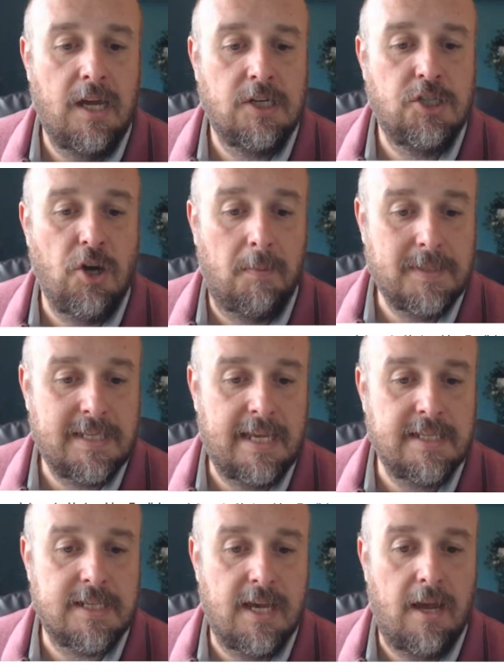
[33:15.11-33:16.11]
job
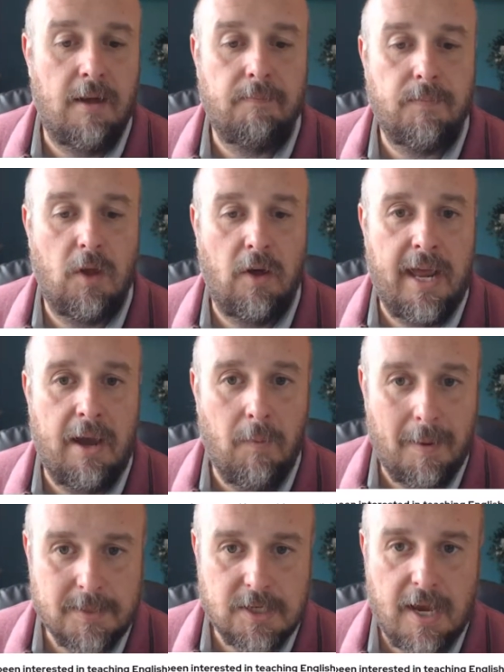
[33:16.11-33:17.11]
center on our
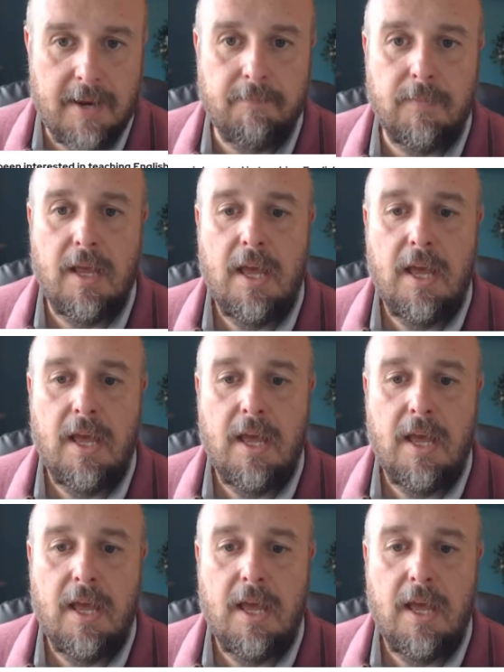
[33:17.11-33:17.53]
website,